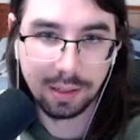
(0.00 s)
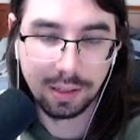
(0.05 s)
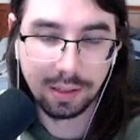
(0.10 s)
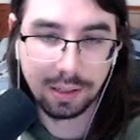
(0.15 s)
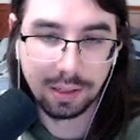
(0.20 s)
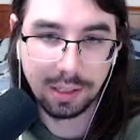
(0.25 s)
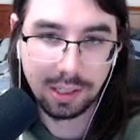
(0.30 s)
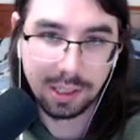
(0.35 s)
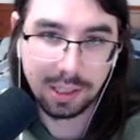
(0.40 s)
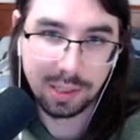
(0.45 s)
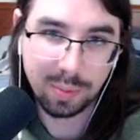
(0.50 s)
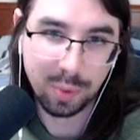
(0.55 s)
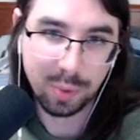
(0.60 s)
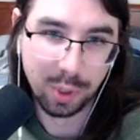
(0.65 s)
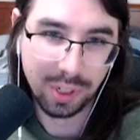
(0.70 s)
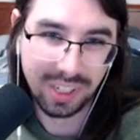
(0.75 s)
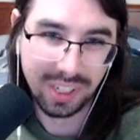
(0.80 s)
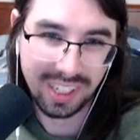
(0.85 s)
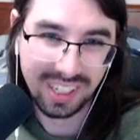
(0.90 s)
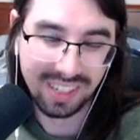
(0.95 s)
just
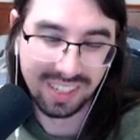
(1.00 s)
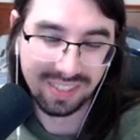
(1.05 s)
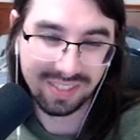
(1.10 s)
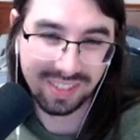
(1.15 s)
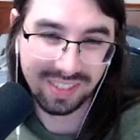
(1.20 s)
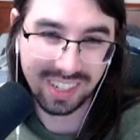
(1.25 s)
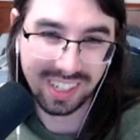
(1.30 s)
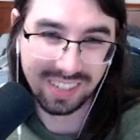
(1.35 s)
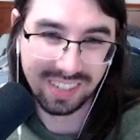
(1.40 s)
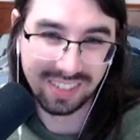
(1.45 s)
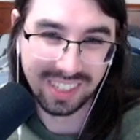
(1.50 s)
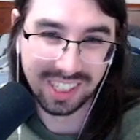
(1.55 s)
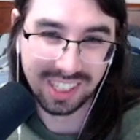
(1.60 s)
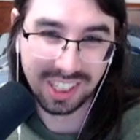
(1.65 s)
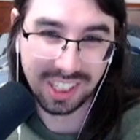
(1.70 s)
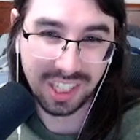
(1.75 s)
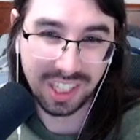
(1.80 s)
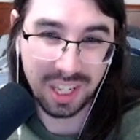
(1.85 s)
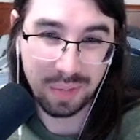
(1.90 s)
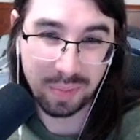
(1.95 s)
put it in front of a
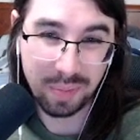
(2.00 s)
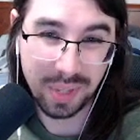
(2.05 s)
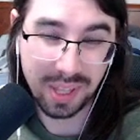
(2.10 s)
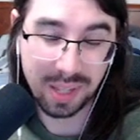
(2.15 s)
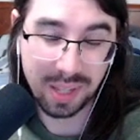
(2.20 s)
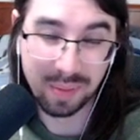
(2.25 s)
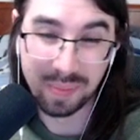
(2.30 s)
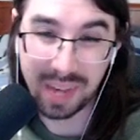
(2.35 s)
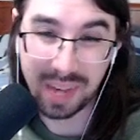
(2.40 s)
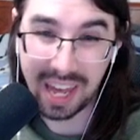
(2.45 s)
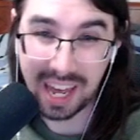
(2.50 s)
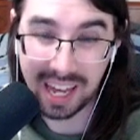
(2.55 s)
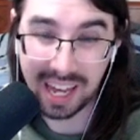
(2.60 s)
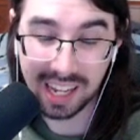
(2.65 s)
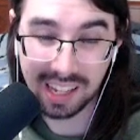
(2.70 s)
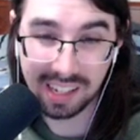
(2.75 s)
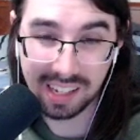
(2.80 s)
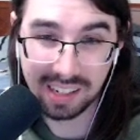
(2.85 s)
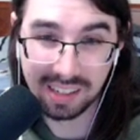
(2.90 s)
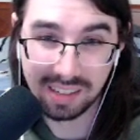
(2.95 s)
sheep at the
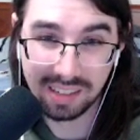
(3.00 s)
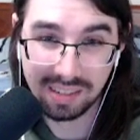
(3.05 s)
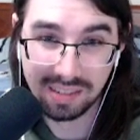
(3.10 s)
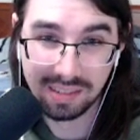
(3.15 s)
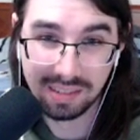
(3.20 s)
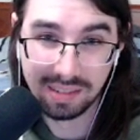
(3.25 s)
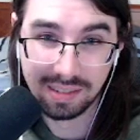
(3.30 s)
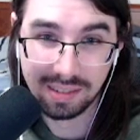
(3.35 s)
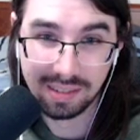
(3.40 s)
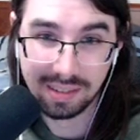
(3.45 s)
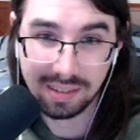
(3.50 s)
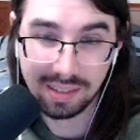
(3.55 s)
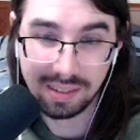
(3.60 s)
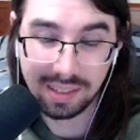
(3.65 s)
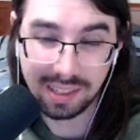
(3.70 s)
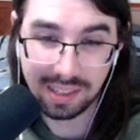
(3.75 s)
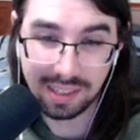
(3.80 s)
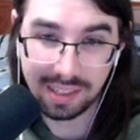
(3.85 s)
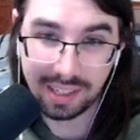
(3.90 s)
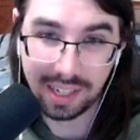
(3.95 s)
back
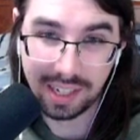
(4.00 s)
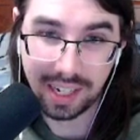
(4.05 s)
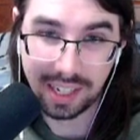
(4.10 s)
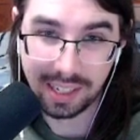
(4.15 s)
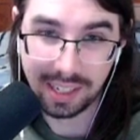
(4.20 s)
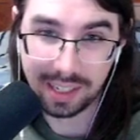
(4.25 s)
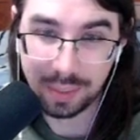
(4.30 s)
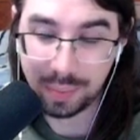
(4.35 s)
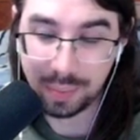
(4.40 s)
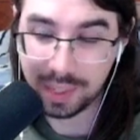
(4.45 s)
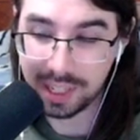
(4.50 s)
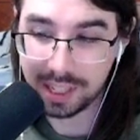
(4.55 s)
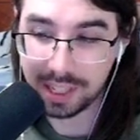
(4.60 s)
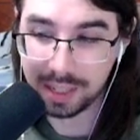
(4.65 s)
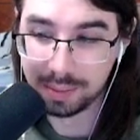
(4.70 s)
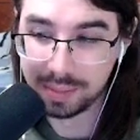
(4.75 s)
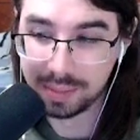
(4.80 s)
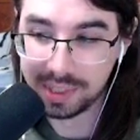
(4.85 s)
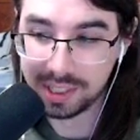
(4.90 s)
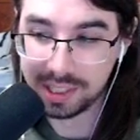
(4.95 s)
and it
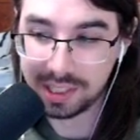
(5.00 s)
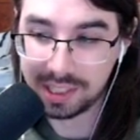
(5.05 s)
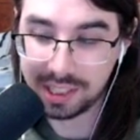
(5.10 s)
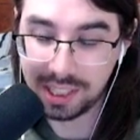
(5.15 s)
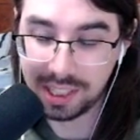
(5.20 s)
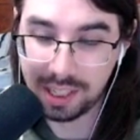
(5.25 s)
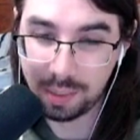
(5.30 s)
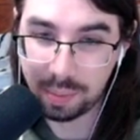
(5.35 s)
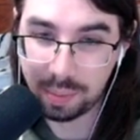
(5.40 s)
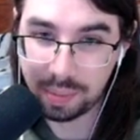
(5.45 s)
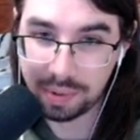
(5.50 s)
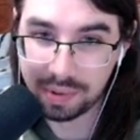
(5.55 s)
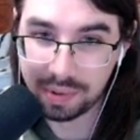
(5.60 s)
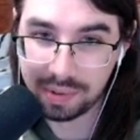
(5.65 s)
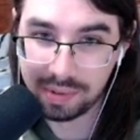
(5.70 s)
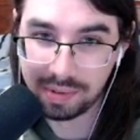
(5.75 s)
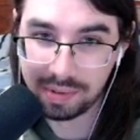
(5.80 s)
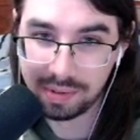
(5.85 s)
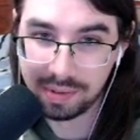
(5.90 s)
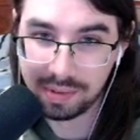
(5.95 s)
becomes a sheep.
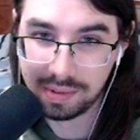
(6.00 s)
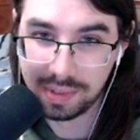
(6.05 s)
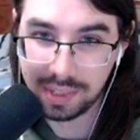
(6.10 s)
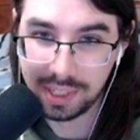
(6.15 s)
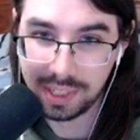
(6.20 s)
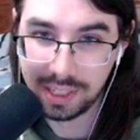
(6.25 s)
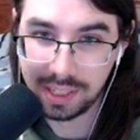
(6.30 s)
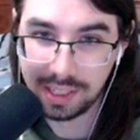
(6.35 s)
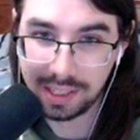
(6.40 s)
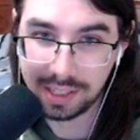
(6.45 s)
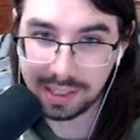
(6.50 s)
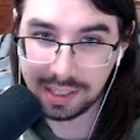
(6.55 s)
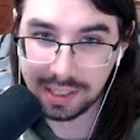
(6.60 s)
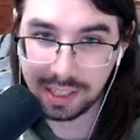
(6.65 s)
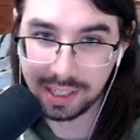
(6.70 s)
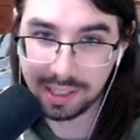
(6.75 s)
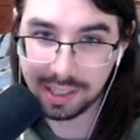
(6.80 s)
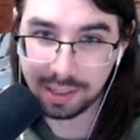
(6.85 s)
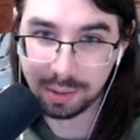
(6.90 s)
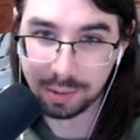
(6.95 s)
It's
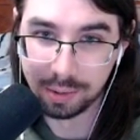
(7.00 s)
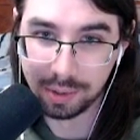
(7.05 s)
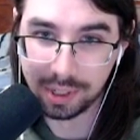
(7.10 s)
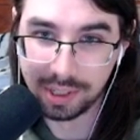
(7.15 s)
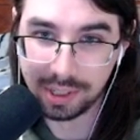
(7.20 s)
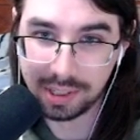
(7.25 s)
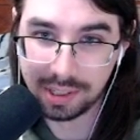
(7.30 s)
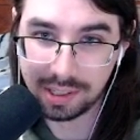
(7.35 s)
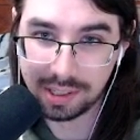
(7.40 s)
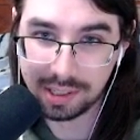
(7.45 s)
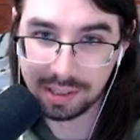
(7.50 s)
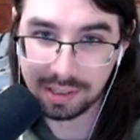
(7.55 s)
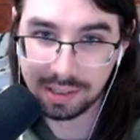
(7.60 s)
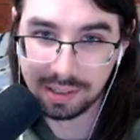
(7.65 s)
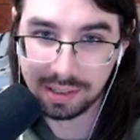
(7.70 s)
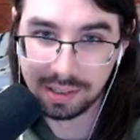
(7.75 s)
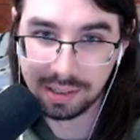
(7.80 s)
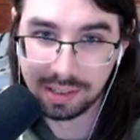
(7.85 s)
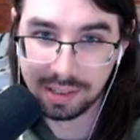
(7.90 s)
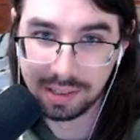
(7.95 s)
not the worst
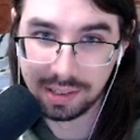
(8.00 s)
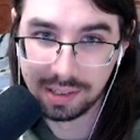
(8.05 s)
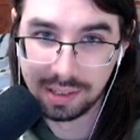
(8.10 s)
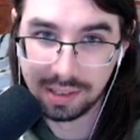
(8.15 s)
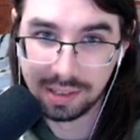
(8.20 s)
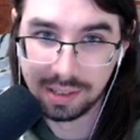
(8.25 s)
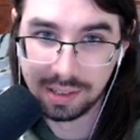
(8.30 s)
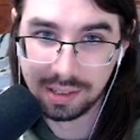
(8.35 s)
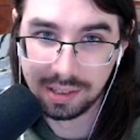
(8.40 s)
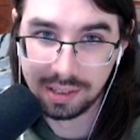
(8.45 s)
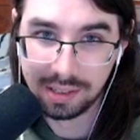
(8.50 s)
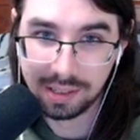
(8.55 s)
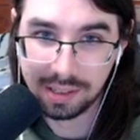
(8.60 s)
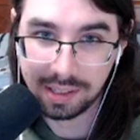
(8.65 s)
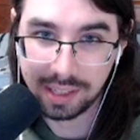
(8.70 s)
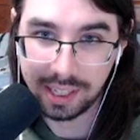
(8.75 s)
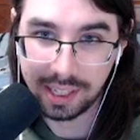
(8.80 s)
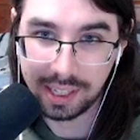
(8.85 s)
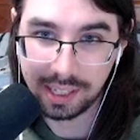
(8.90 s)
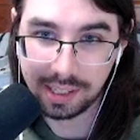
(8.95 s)

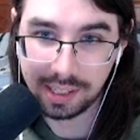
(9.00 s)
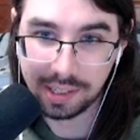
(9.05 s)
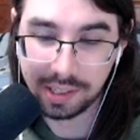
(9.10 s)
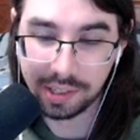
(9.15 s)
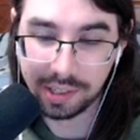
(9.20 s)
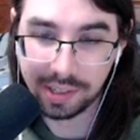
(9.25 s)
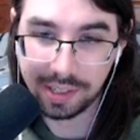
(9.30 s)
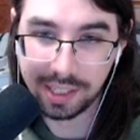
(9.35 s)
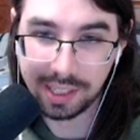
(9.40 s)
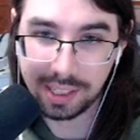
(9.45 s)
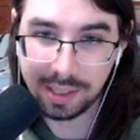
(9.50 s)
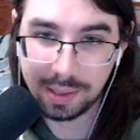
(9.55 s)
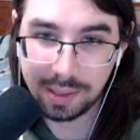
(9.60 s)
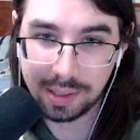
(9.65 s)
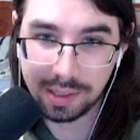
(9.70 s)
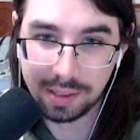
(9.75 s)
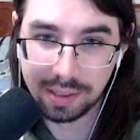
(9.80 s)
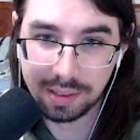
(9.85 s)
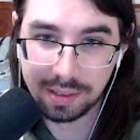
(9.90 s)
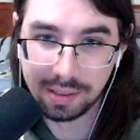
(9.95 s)
thing. So
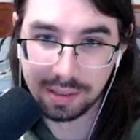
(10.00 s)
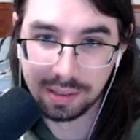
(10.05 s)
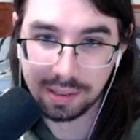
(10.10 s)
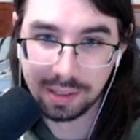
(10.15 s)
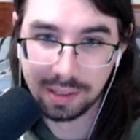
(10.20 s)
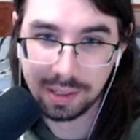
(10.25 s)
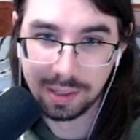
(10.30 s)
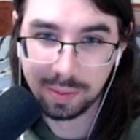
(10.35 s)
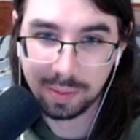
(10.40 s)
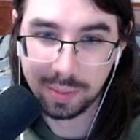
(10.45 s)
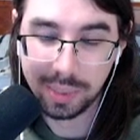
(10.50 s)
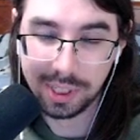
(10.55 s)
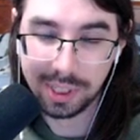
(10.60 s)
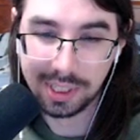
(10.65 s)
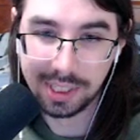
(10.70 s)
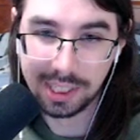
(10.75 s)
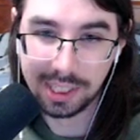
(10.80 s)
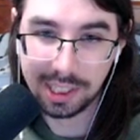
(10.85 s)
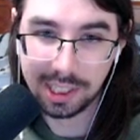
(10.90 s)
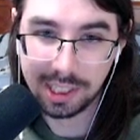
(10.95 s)
this
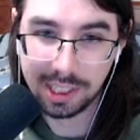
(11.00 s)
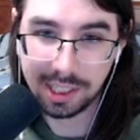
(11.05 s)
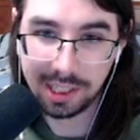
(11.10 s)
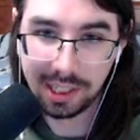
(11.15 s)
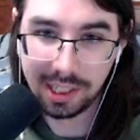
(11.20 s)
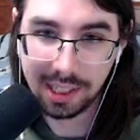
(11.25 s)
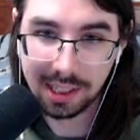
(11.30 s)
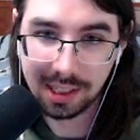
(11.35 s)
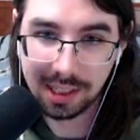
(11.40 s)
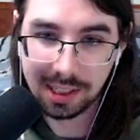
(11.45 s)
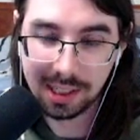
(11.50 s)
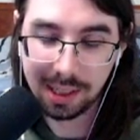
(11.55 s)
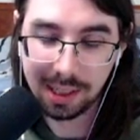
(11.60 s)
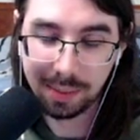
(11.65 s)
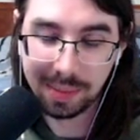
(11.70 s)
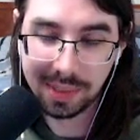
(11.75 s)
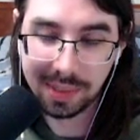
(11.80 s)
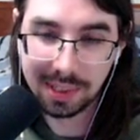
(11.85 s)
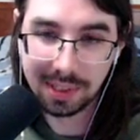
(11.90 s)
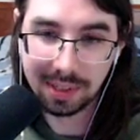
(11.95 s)
positioning
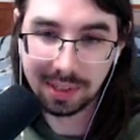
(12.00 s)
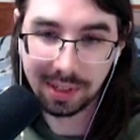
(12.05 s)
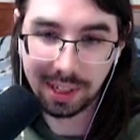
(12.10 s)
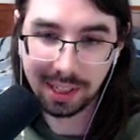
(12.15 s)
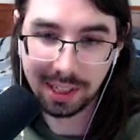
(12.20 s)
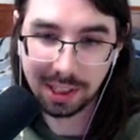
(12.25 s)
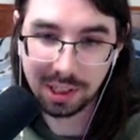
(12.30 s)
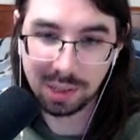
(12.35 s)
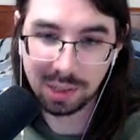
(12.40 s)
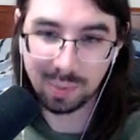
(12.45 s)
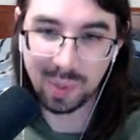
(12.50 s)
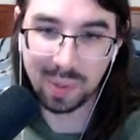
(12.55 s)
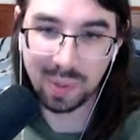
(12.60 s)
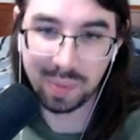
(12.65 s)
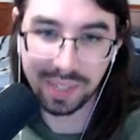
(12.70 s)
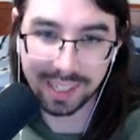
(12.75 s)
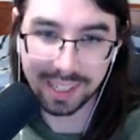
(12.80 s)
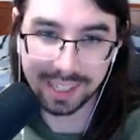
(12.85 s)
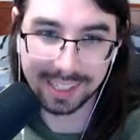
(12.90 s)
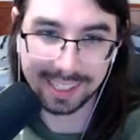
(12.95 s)
seems strange to me
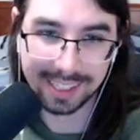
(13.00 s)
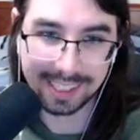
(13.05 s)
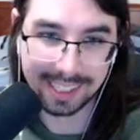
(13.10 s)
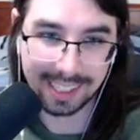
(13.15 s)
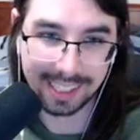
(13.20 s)
because